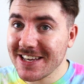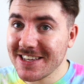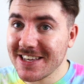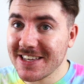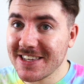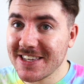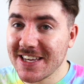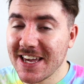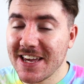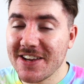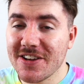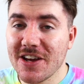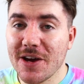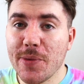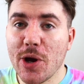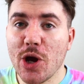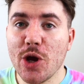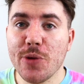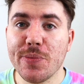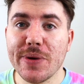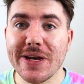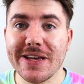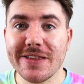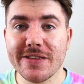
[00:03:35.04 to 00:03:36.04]
as I said, I'm
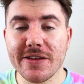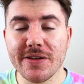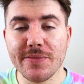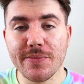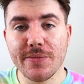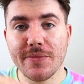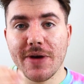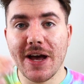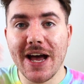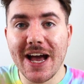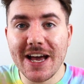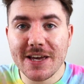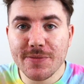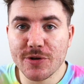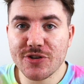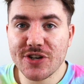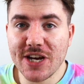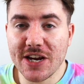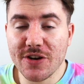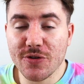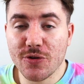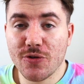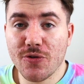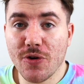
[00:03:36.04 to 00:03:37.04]
hoping that as my
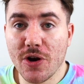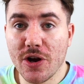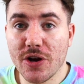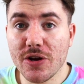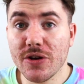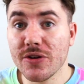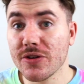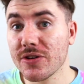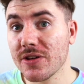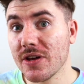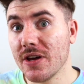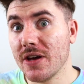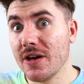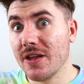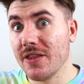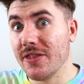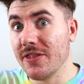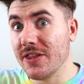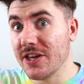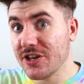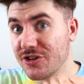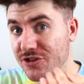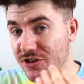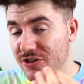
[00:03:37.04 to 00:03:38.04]
channel grows,
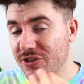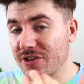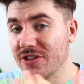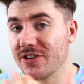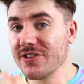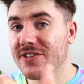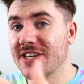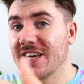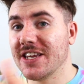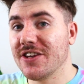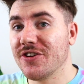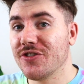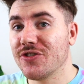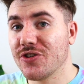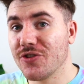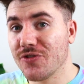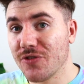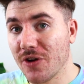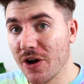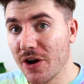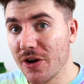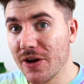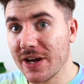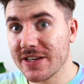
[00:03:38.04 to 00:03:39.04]
this should continue to
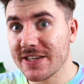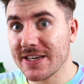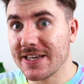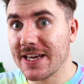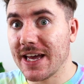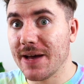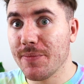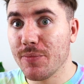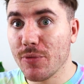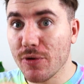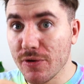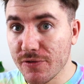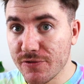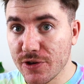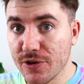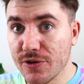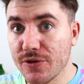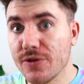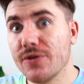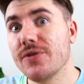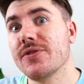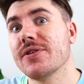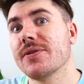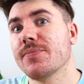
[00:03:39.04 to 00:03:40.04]
grow as I get more
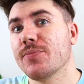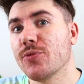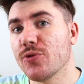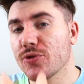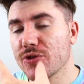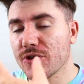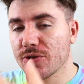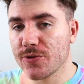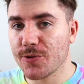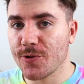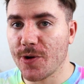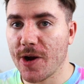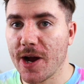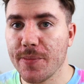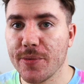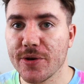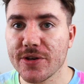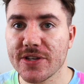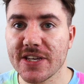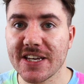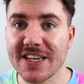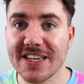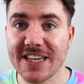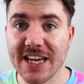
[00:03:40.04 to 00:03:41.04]
views and more
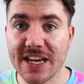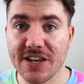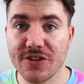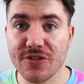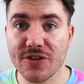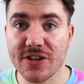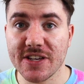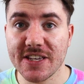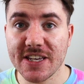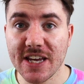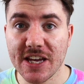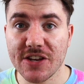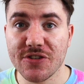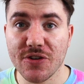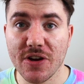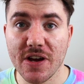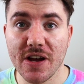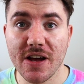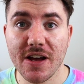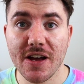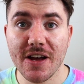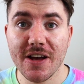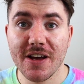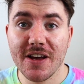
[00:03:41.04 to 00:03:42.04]
subscribers, etc,
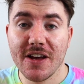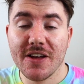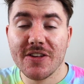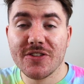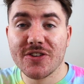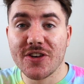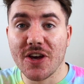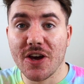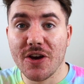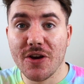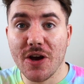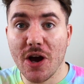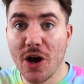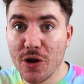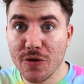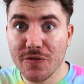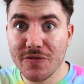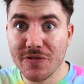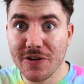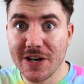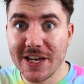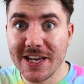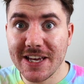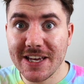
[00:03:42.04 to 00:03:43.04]
etc. So
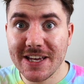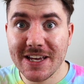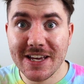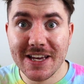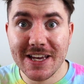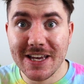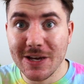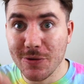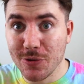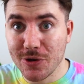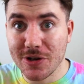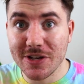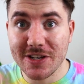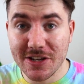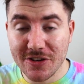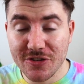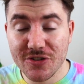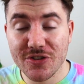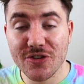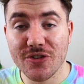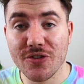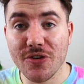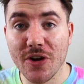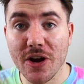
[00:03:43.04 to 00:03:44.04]
hopefully it will continue
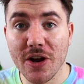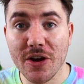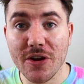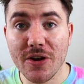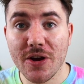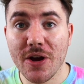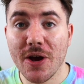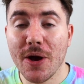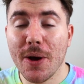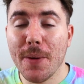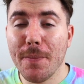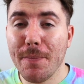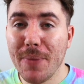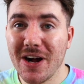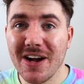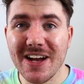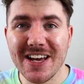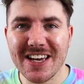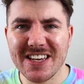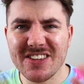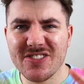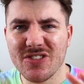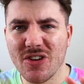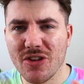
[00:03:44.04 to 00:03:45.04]
to grow,
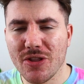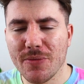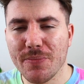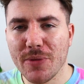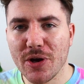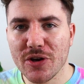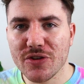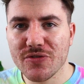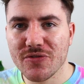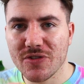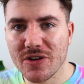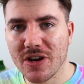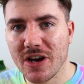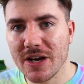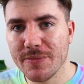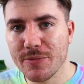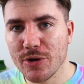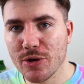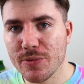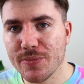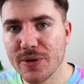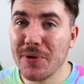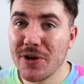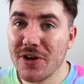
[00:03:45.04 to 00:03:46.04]
but it's not the most
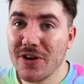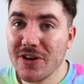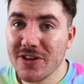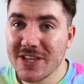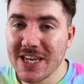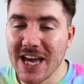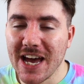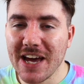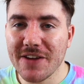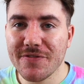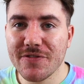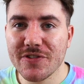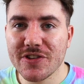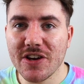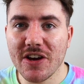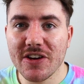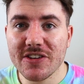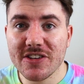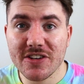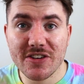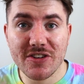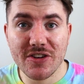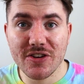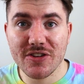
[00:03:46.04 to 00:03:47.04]
reliable, because
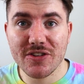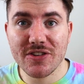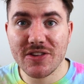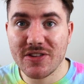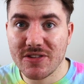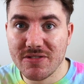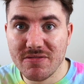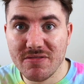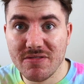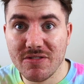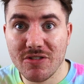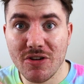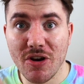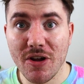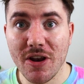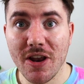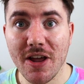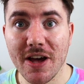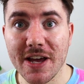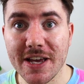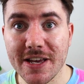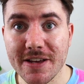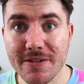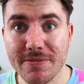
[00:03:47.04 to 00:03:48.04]
advertisers could not
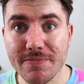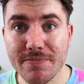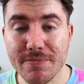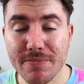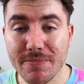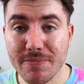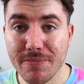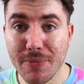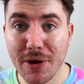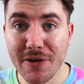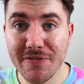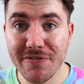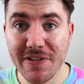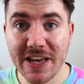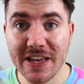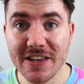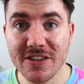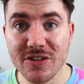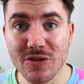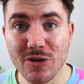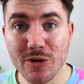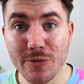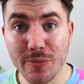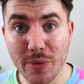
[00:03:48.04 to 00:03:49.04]
like my
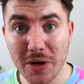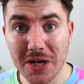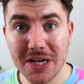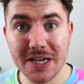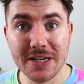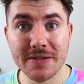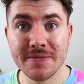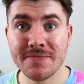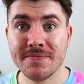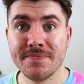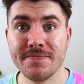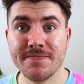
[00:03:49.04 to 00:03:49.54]
face or my